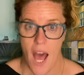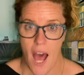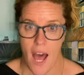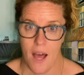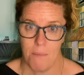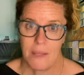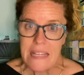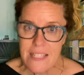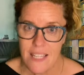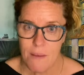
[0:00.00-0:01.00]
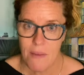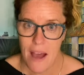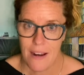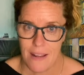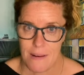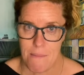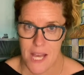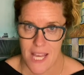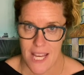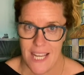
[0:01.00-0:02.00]
um, please keep that in
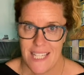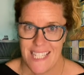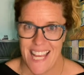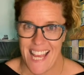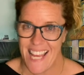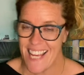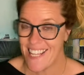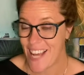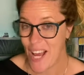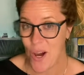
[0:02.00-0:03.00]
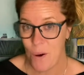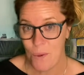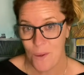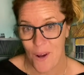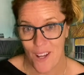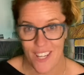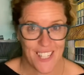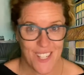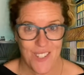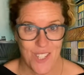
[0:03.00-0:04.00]
mind, and I hope you all got
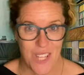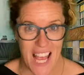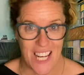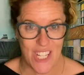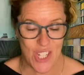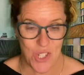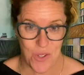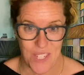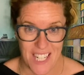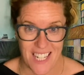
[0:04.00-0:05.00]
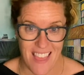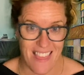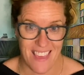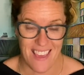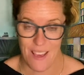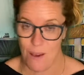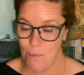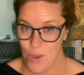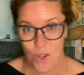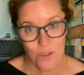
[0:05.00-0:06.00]
out and enjoyed the
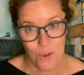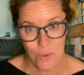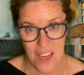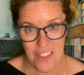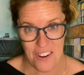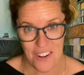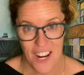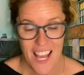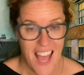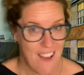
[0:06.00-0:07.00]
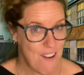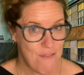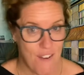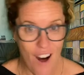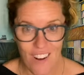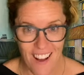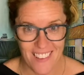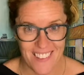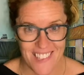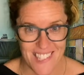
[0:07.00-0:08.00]
beautiful weather. Fall
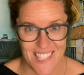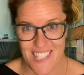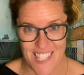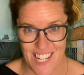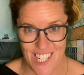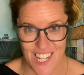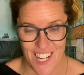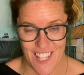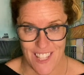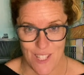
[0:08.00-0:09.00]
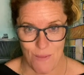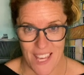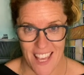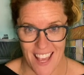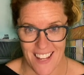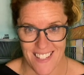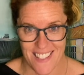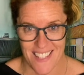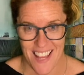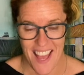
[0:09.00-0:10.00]
colors and sunshine this weekend.
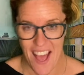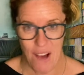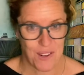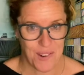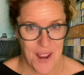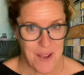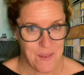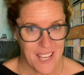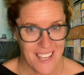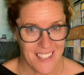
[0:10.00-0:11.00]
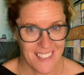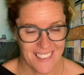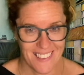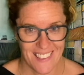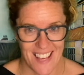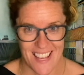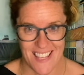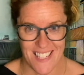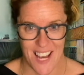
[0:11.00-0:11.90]
Have a great week, and